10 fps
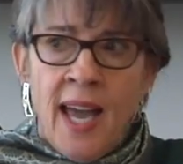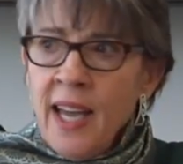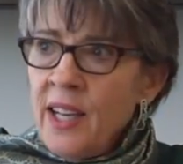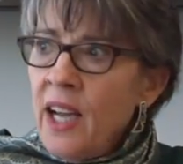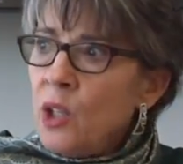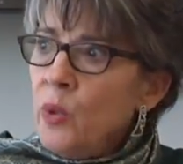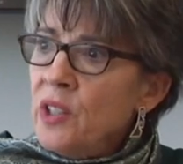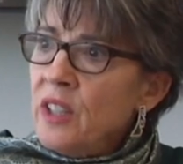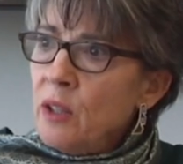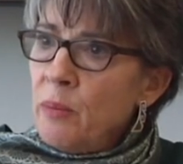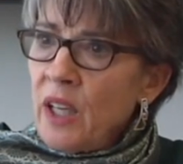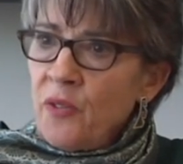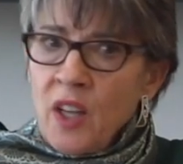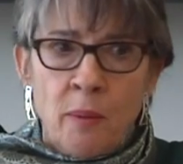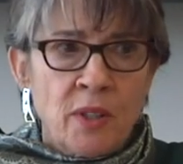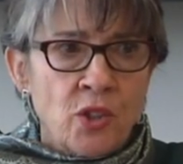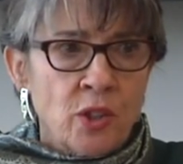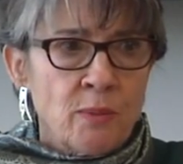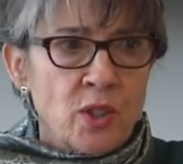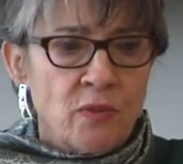And how do we think about them in
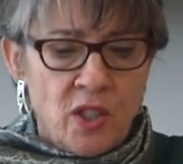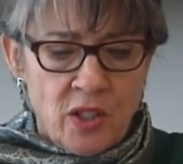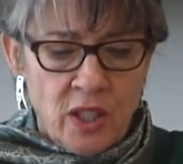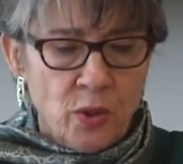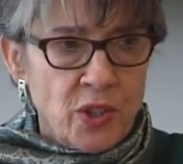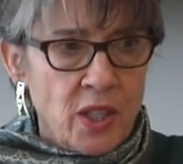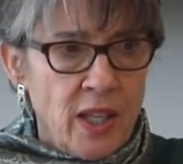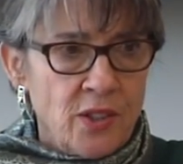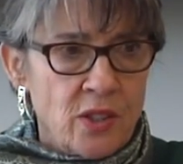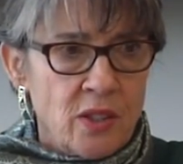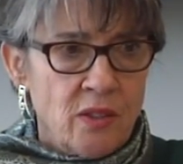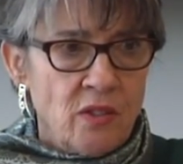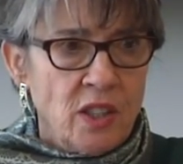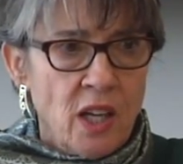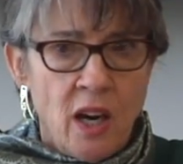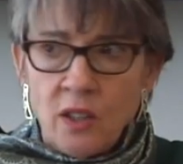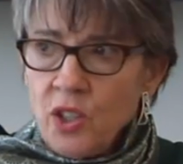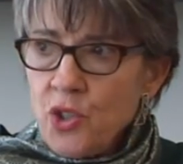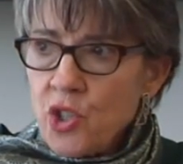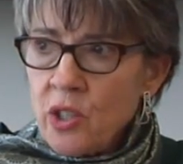terms of the skill sets, the
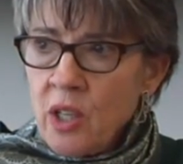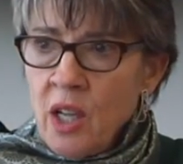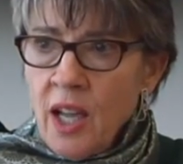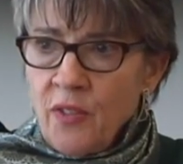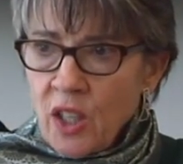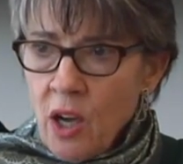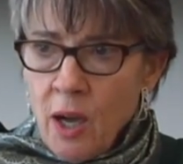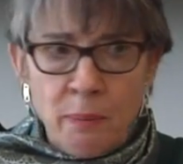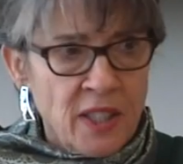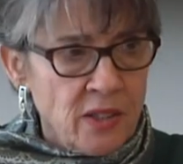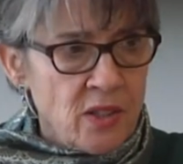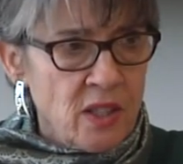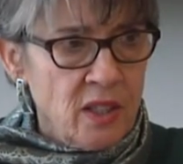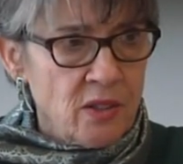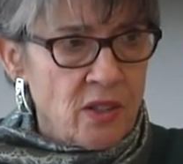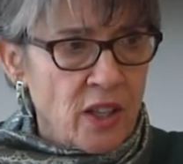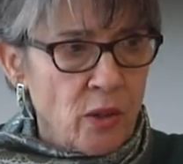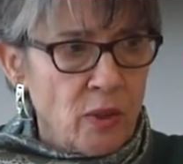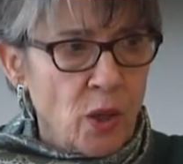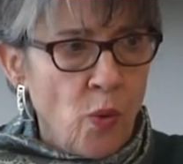knowledge, and the competencies that
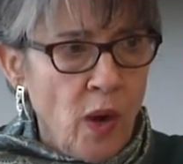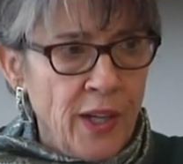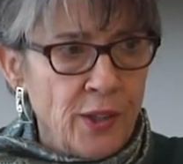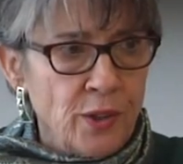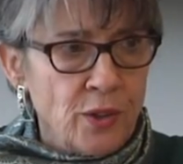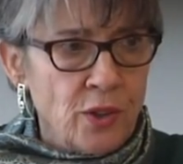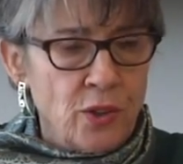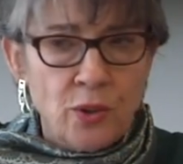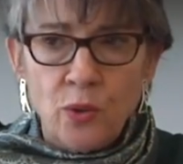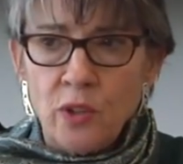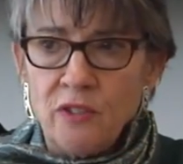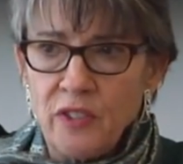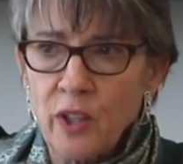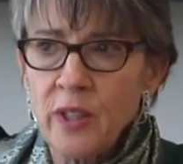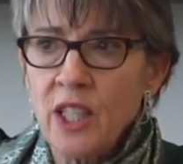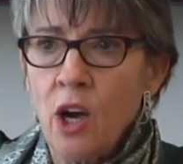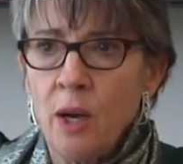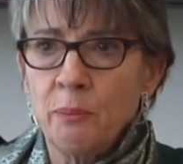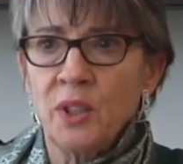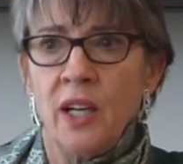are required to do the very
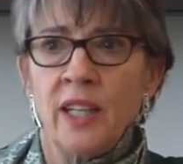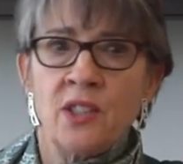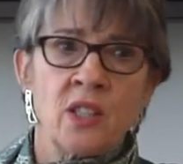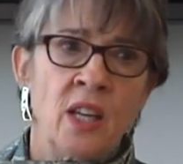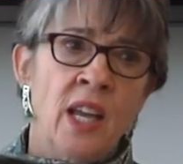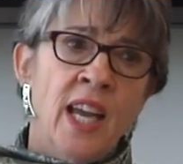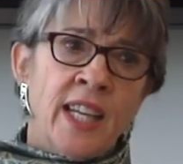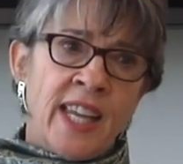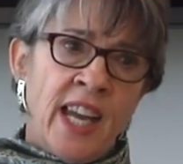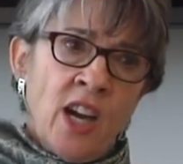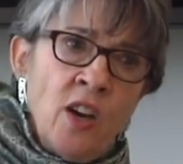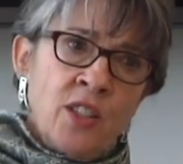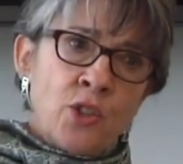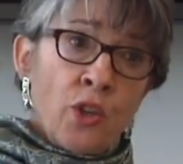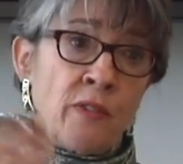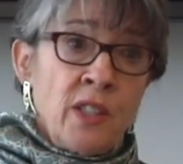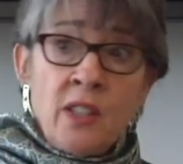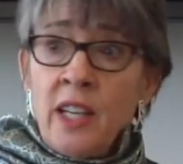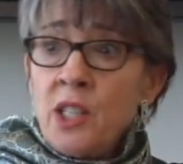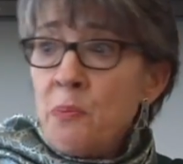complex care and service
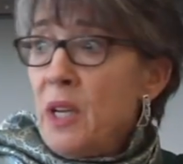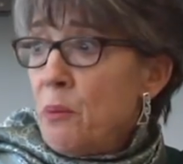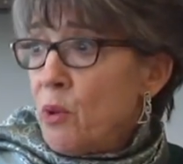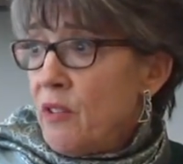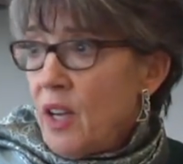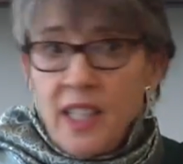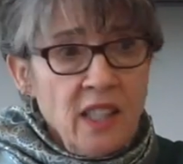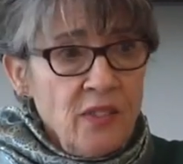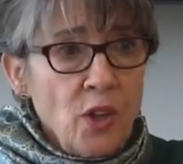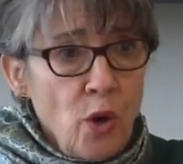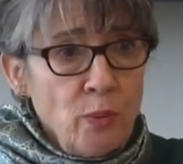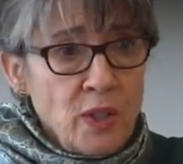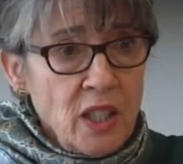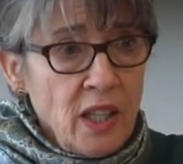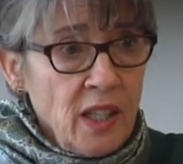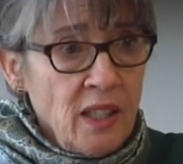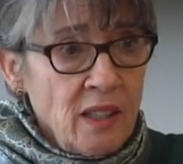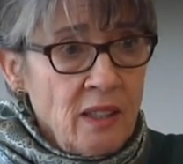that is being provided in the home today.